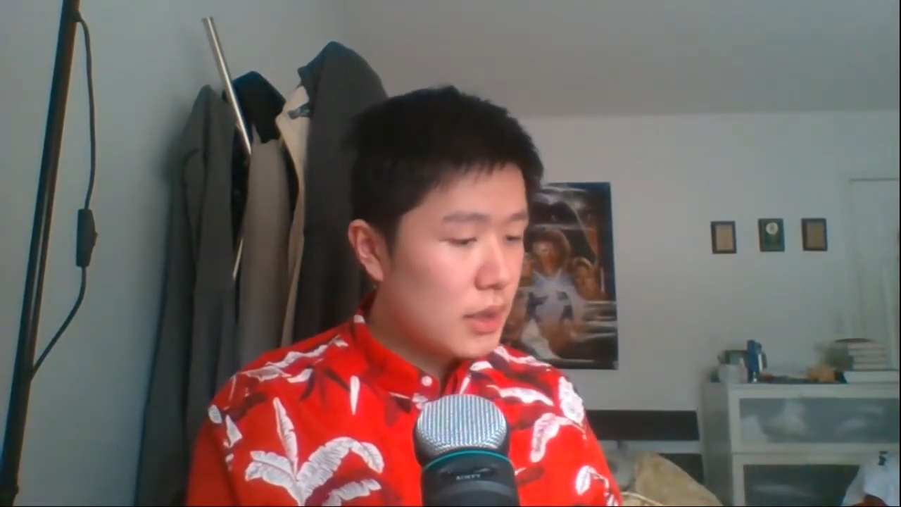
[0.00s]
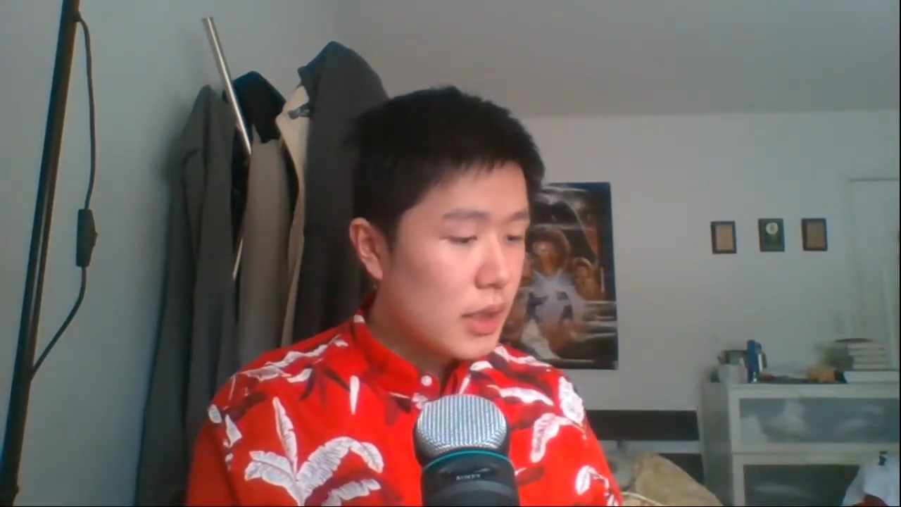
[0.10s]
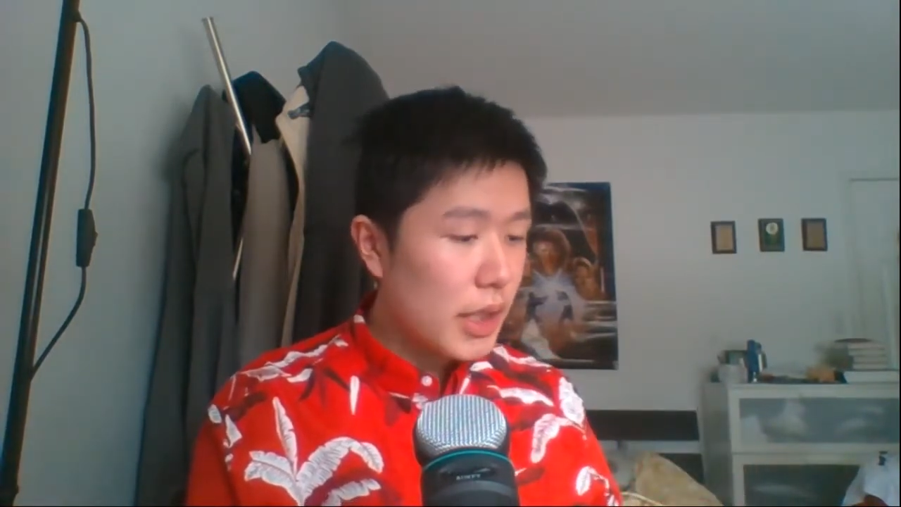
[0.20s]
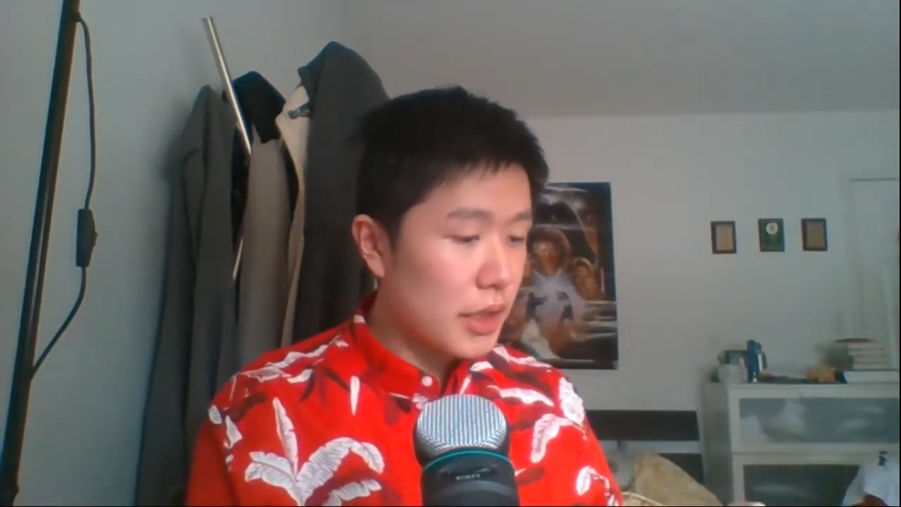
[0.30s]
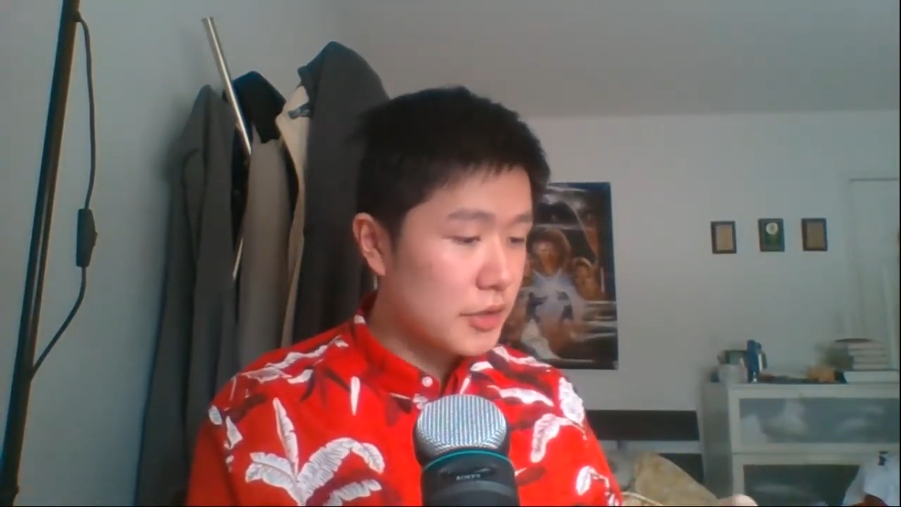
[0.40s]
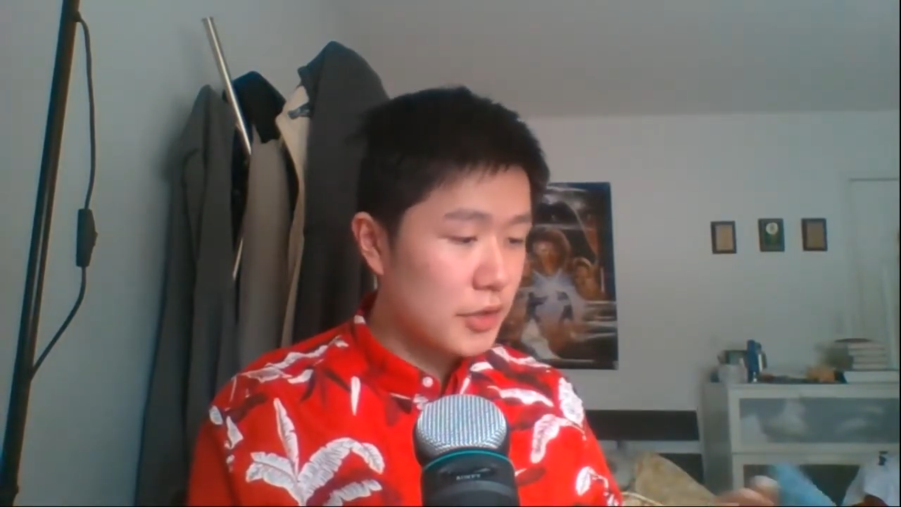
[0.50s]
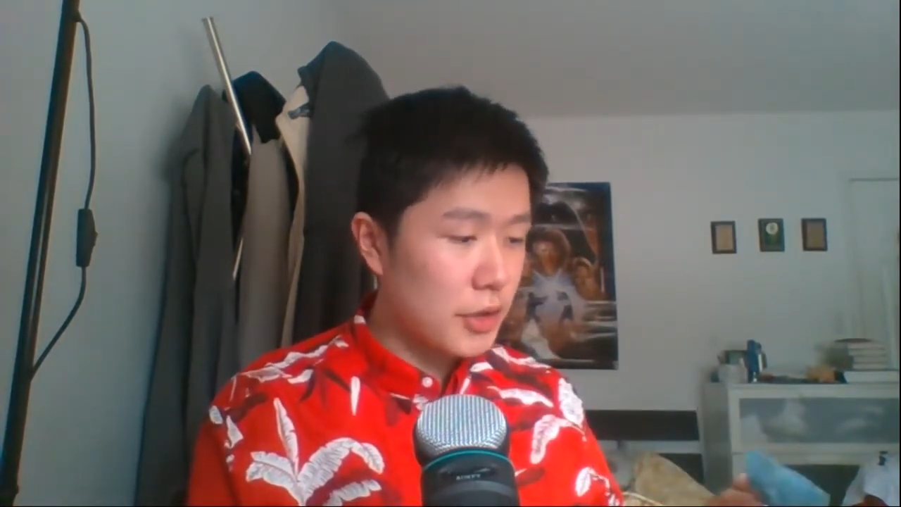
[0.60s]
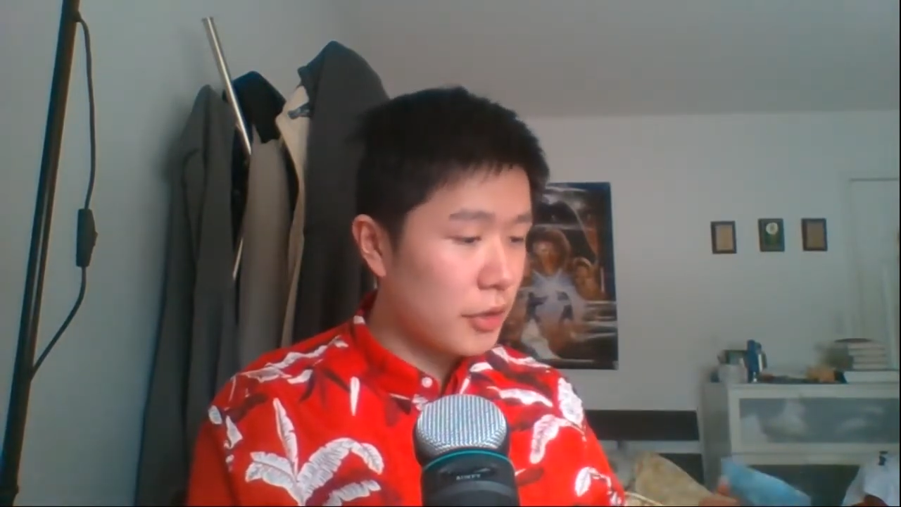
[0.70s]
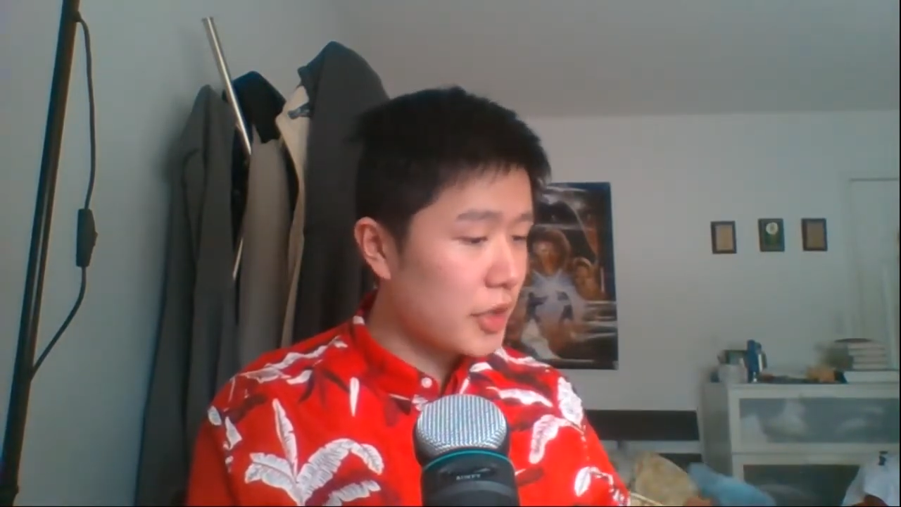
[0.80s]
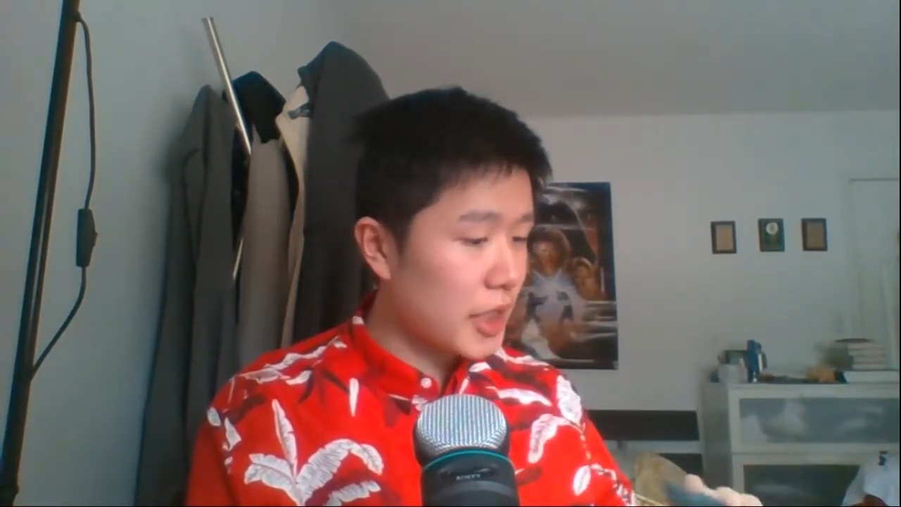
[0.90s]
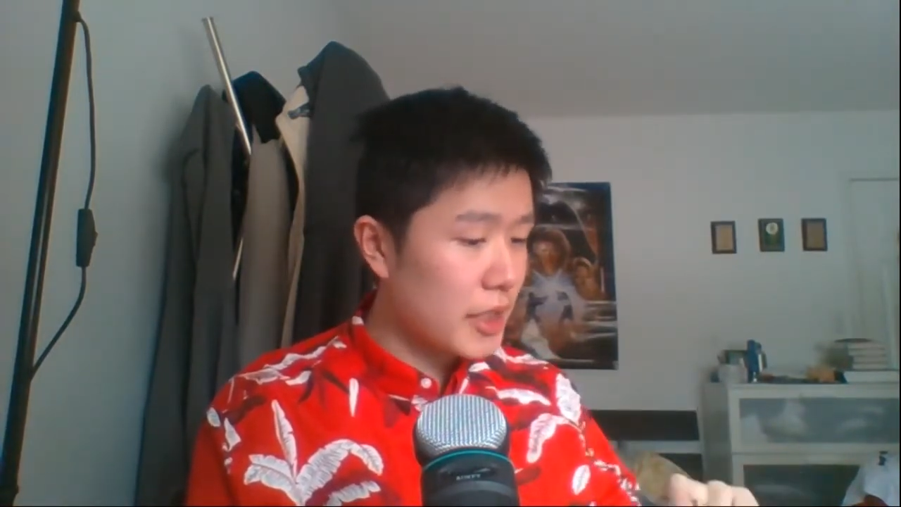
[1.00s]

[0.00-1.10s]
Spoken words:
I also don't think